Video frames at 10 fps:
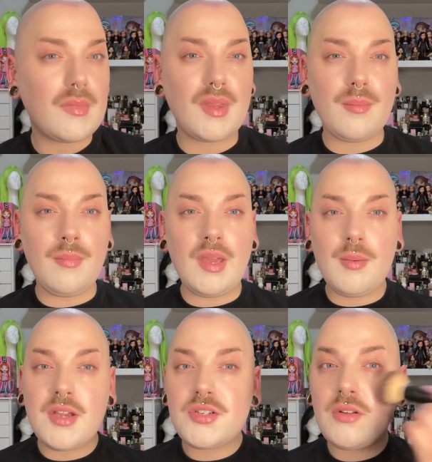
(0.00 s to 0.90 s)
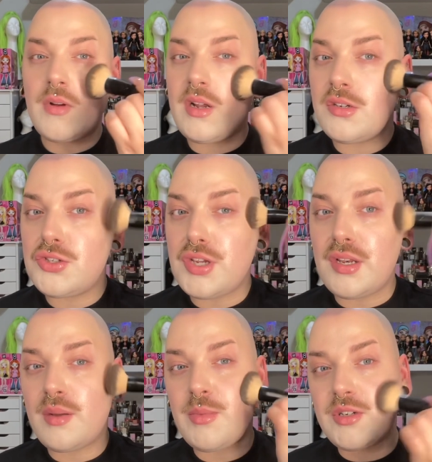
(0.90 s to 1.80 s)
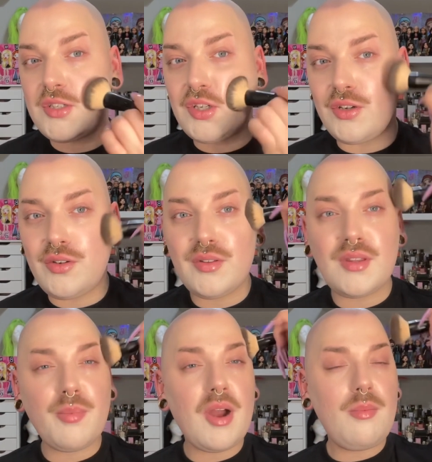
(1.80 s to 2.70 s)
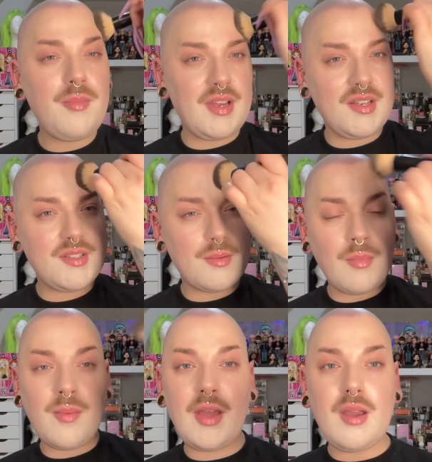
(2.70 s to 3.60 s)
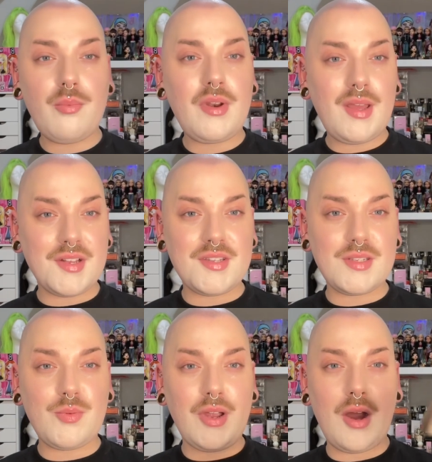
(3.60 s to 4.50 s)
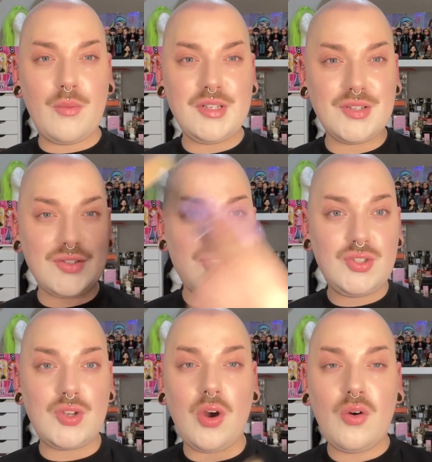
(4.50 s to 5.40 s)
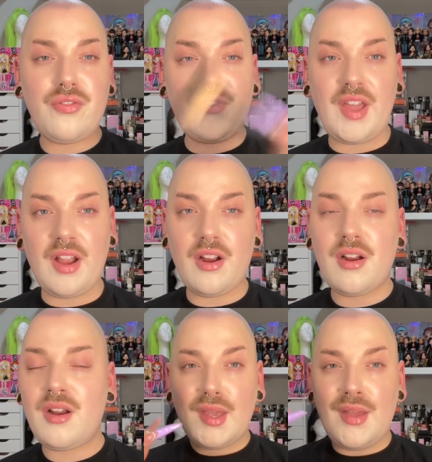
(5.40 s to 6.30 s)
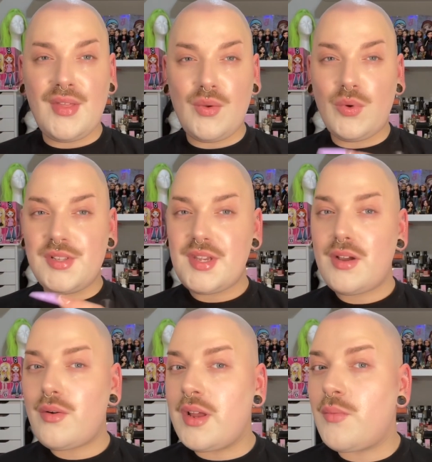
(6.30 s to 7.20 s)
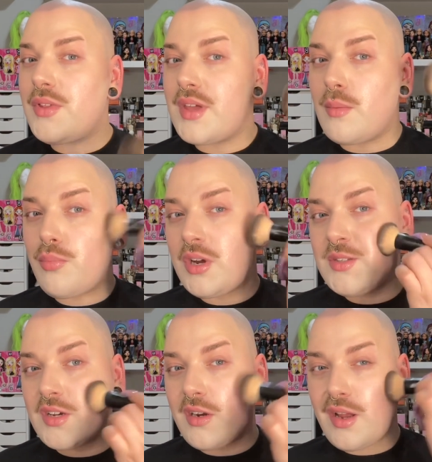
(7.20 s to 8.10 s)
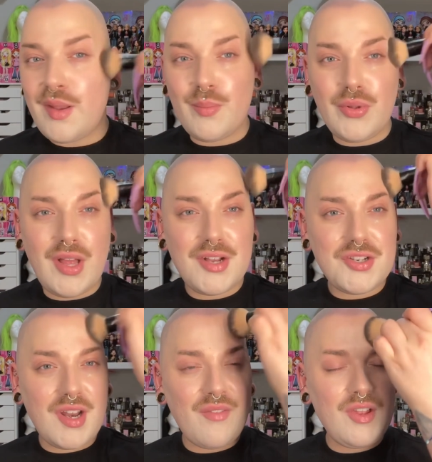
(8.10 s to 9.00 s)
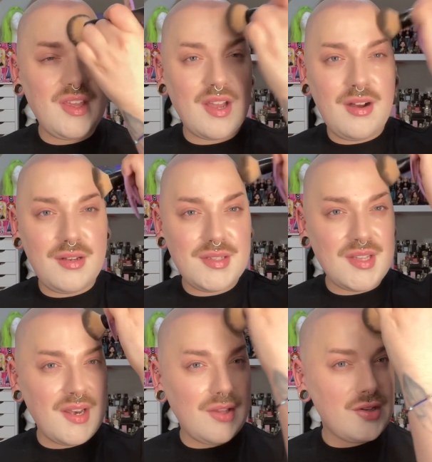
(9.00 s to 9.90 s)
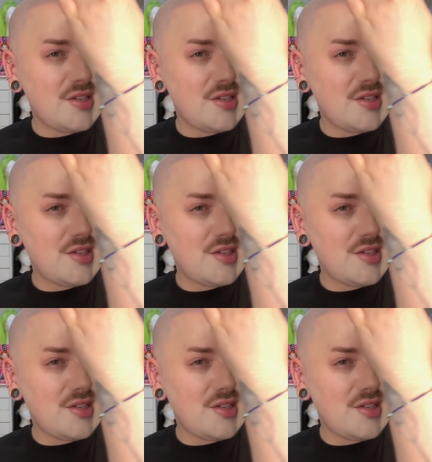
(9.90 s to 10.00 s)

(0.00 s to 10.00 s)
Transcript: Maybe I should have gotten shade number 2. The problem is my makeup when I get to this point always looks so fair. And then once I go in with like bronzer and blush and everything else, then it looks